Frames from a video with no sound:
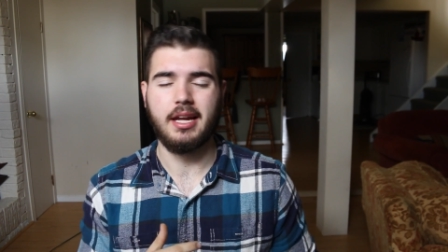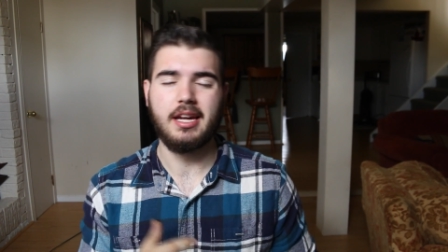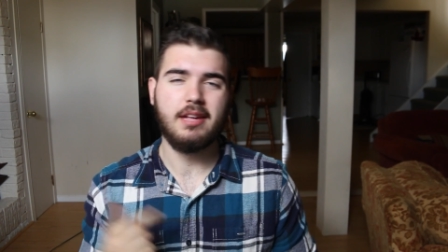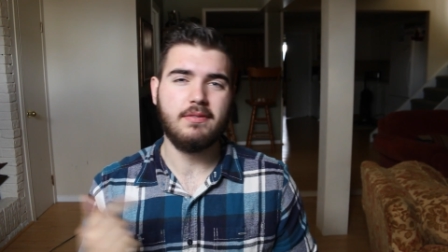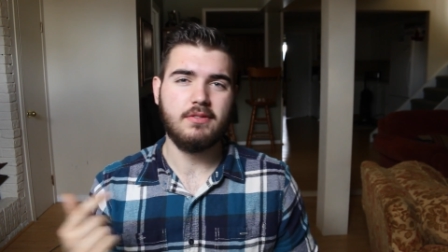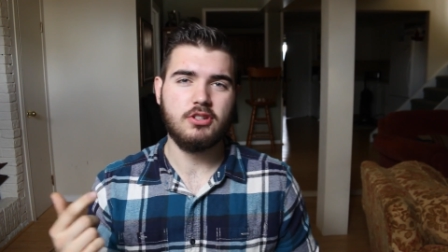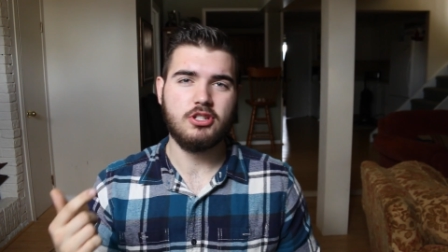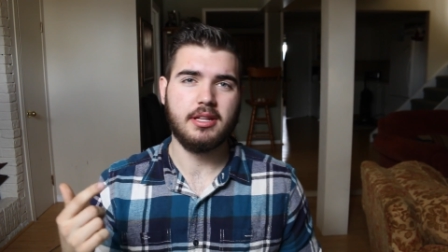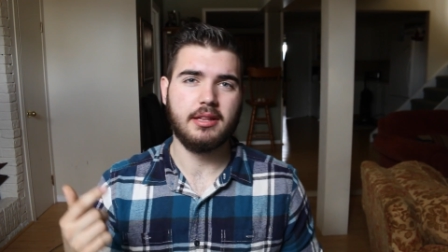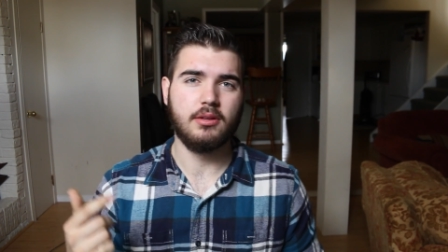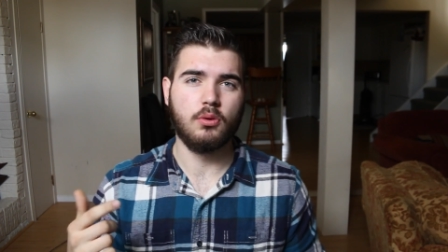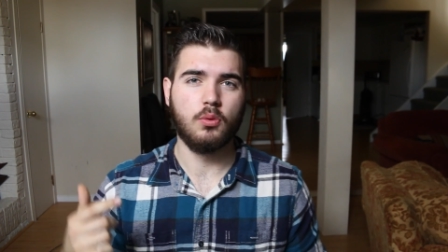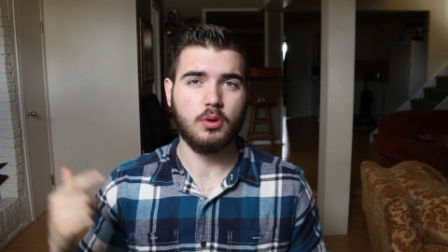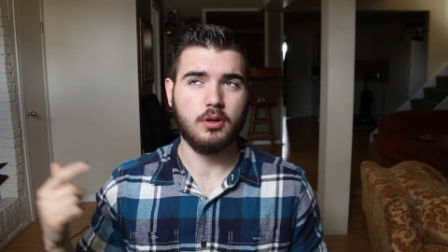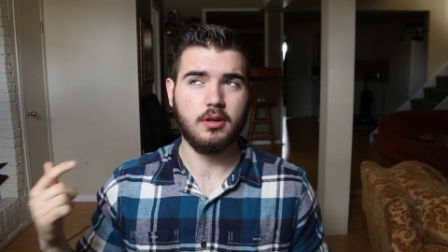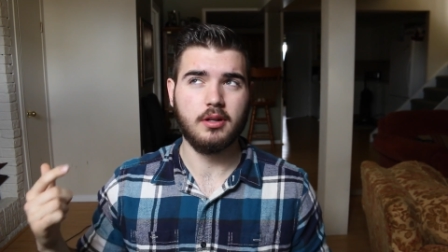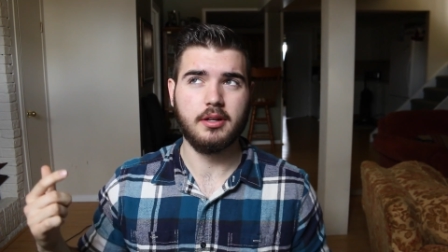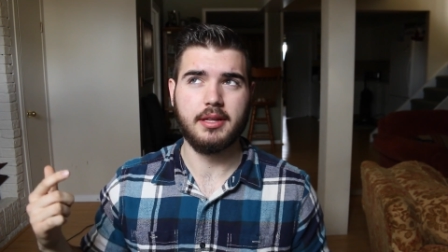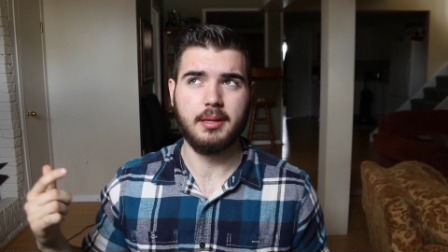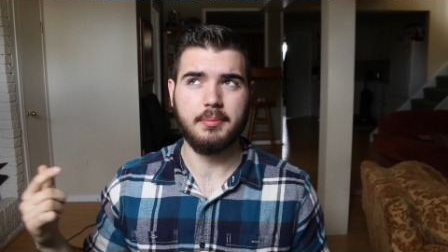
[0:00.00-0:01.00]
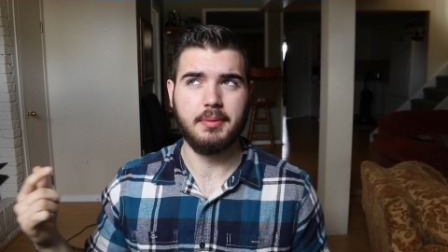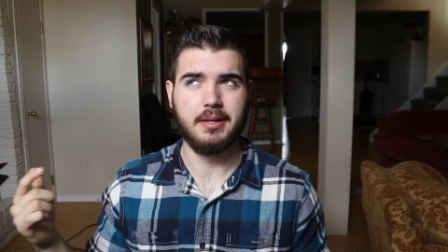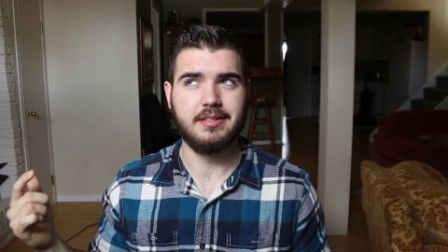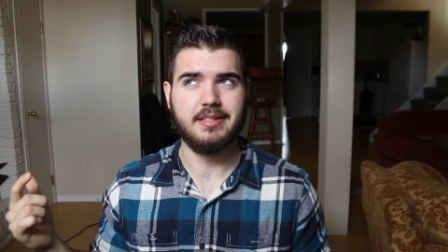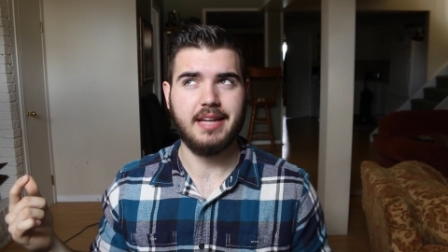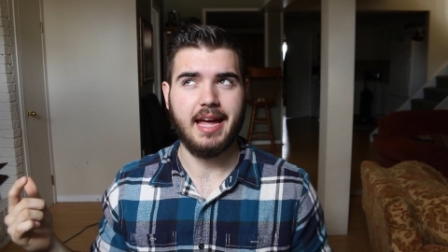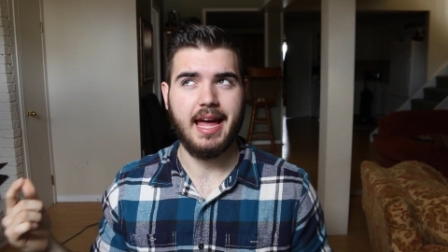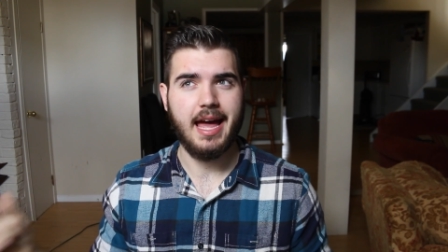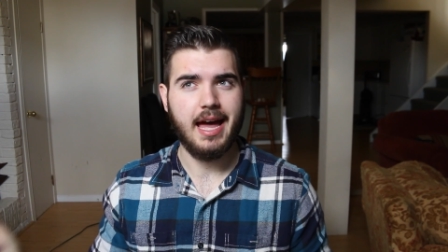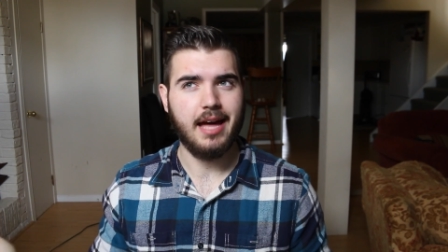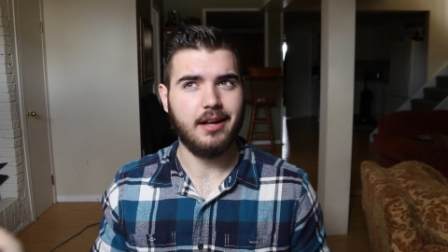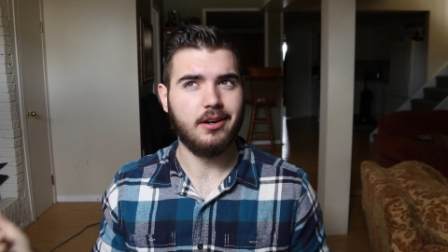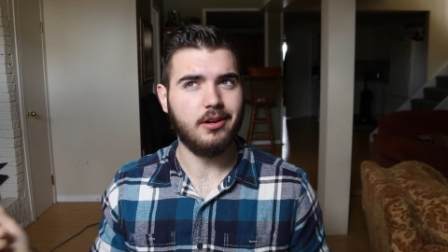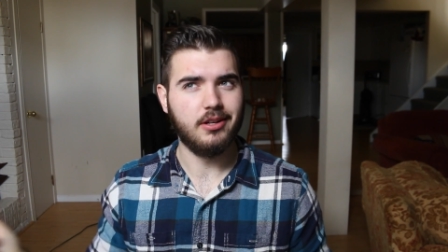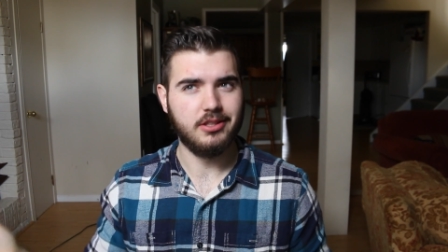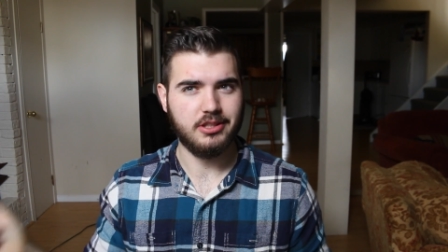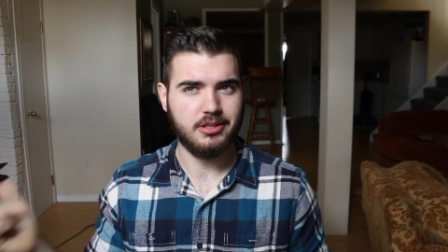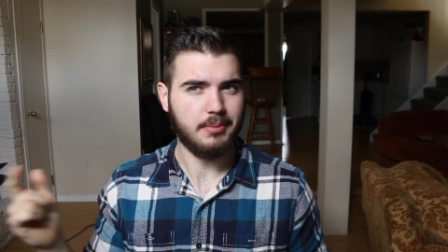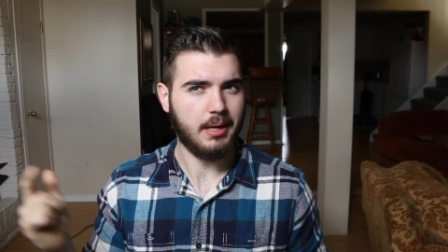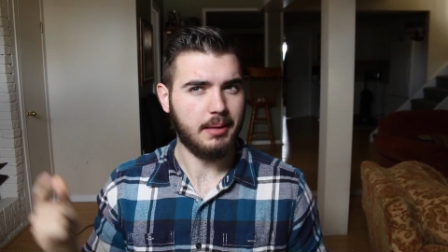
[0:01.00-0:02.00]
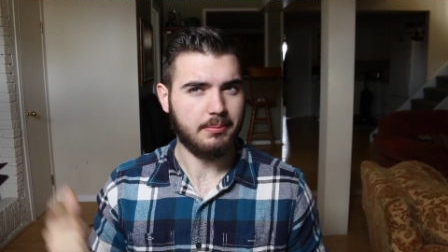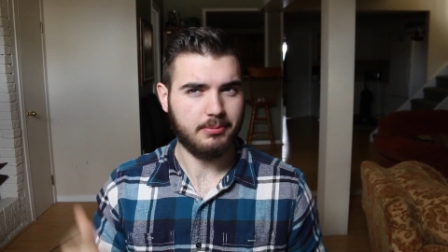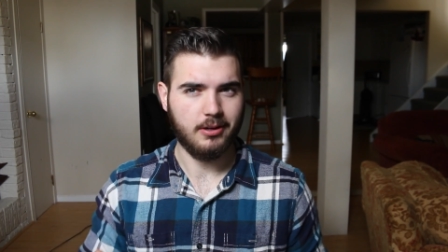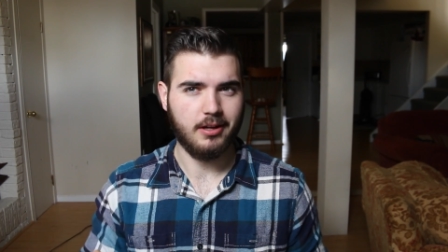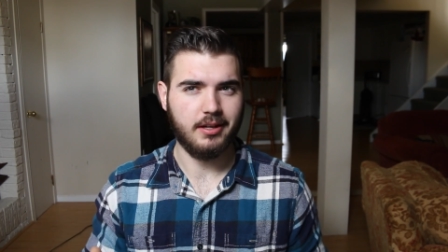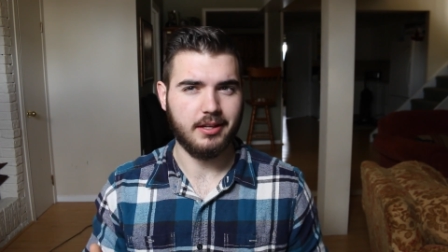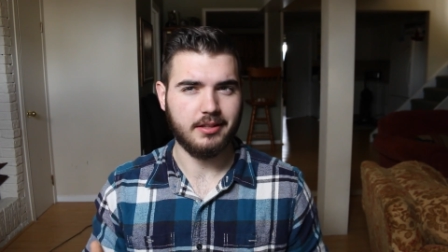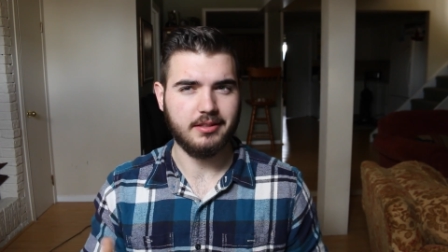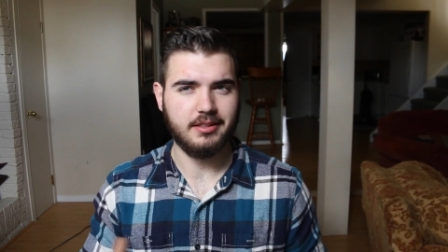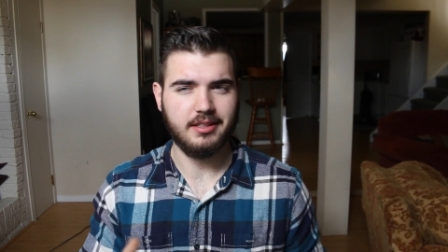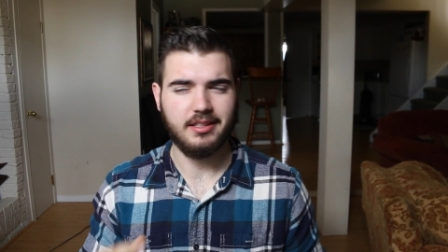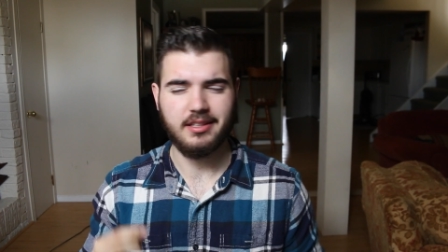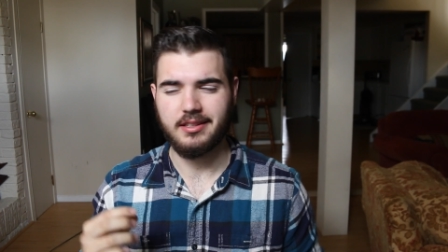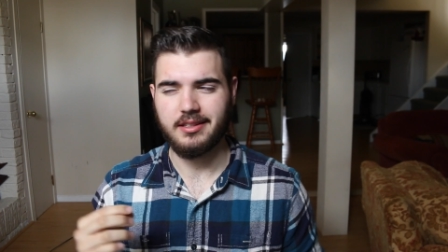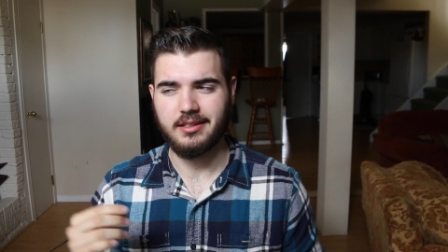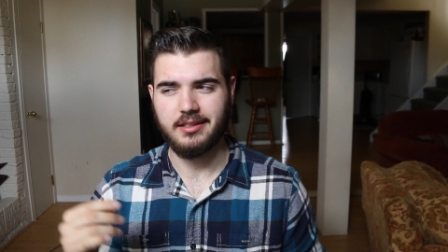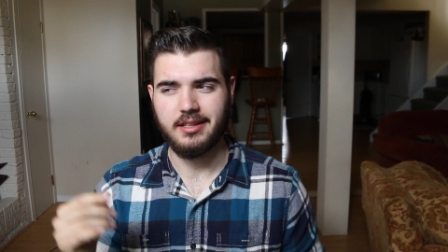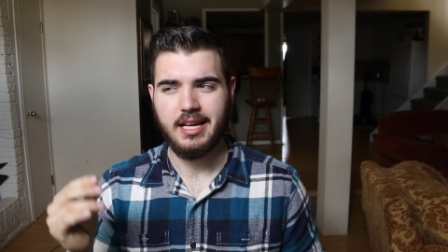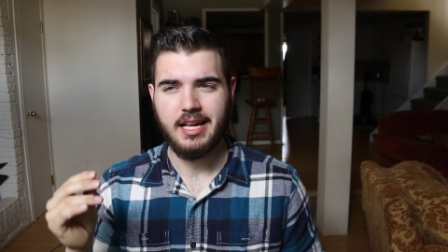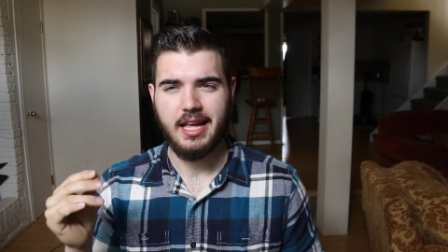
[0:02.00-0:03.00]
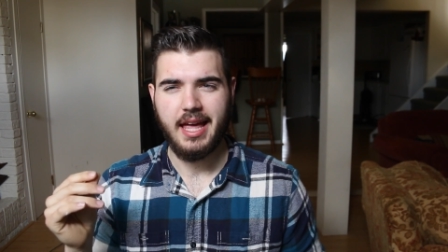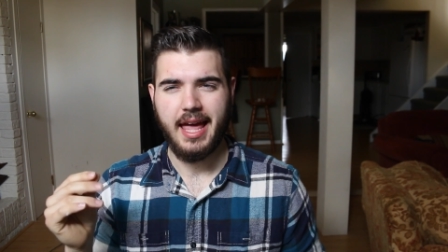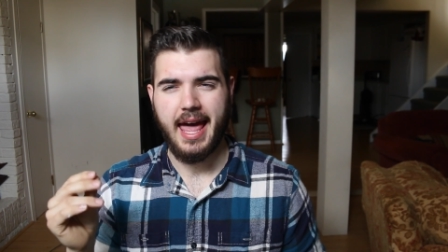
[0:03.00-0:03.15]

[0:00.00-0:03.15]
And I even just ordered something to add onto my product, a little